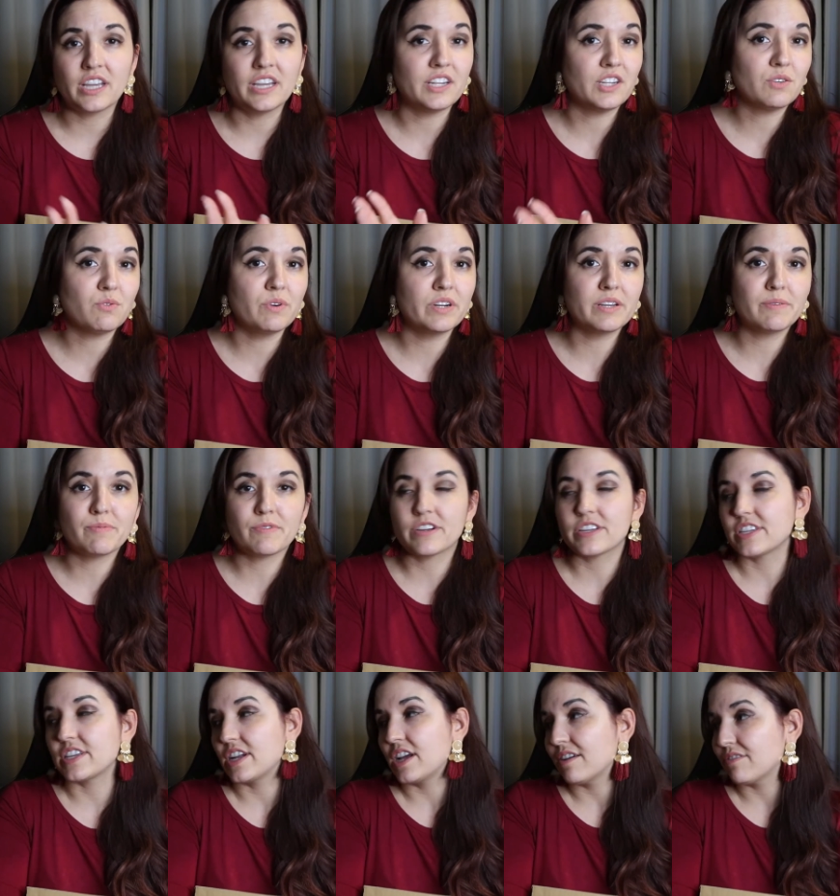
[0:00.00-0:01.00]
ten, twenty
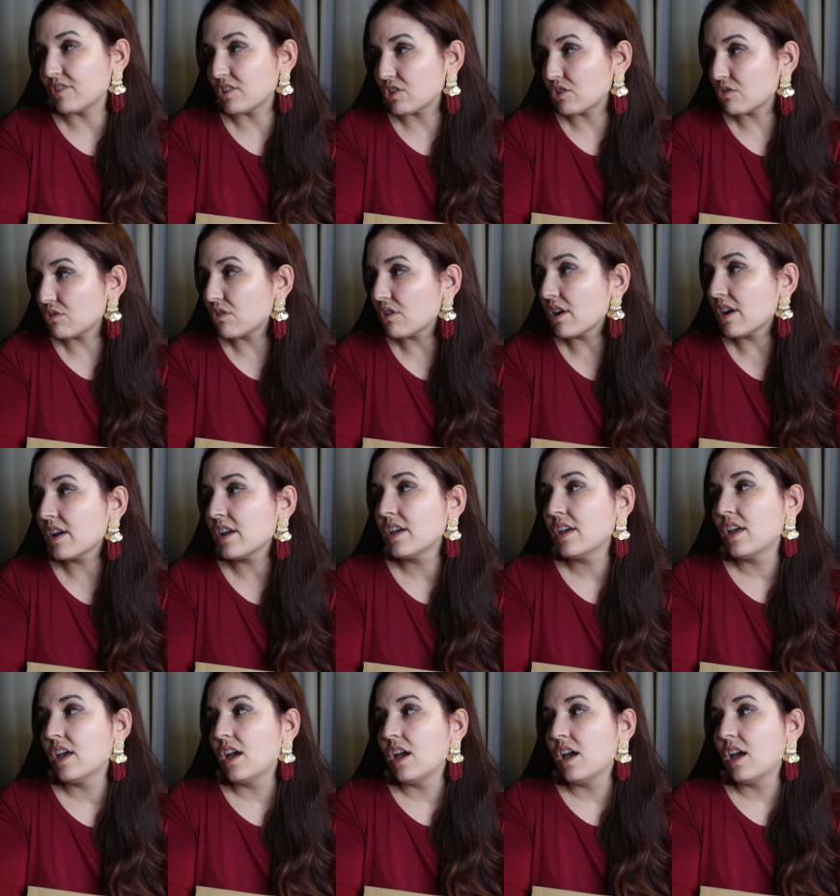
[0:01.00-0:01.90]
percent off the store,